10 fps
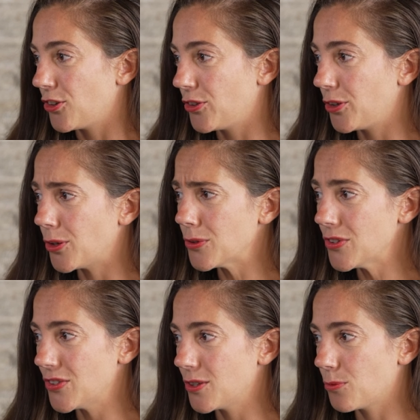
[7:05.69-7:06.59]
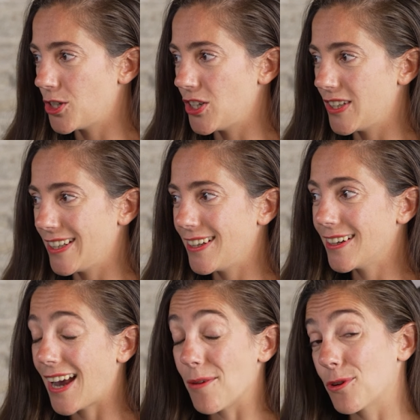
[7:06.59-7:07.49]
The nonce, which is
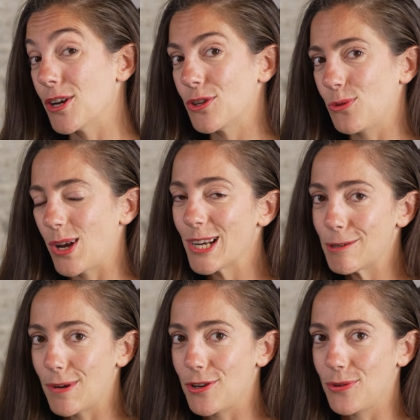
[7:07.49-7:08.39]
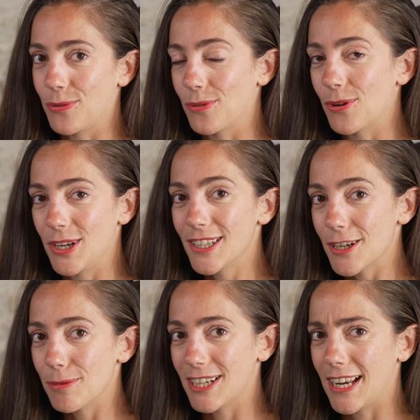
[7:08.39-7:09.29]
here, I'm going to explain you a
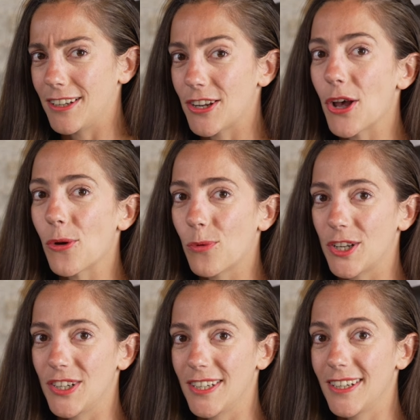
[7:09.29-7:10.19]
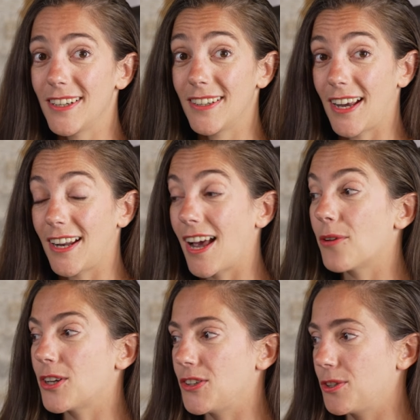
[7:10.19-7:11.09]
little bit later what it is and how
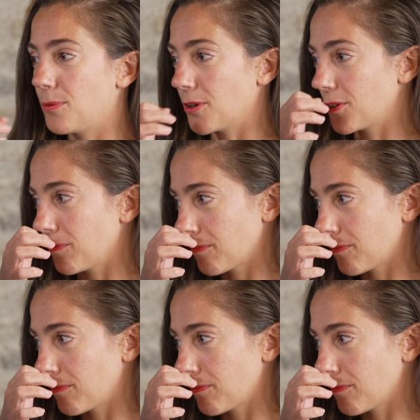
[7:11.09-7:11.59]
does it work.